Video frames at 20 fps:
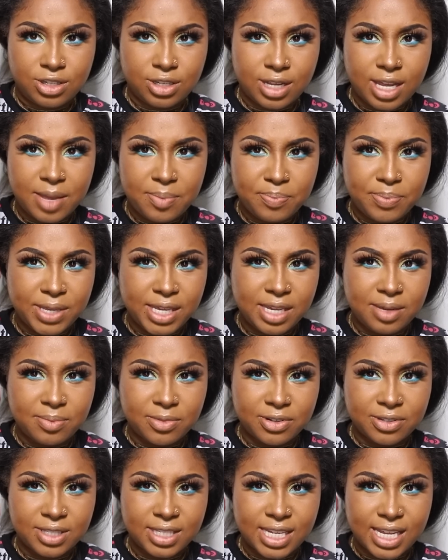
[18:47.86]
Très
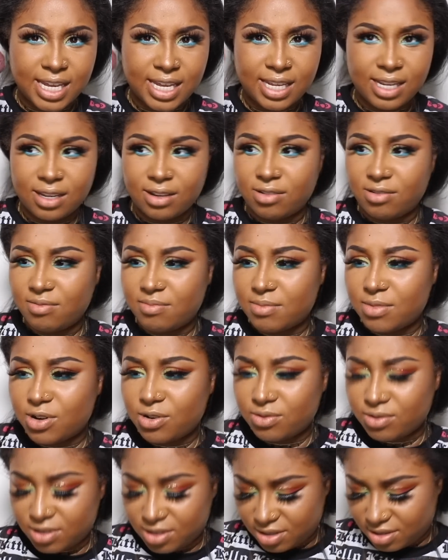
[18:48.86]
pigmenté. Oh
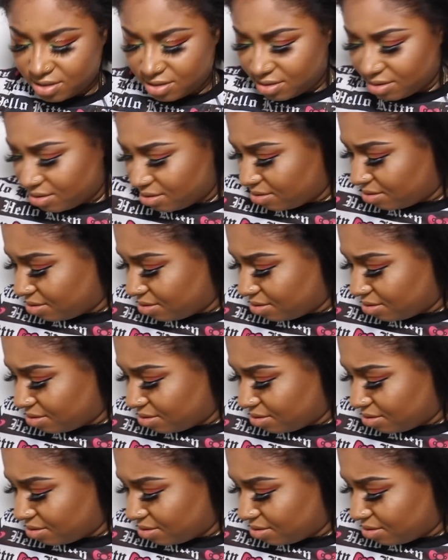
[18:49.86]
mon Dieu.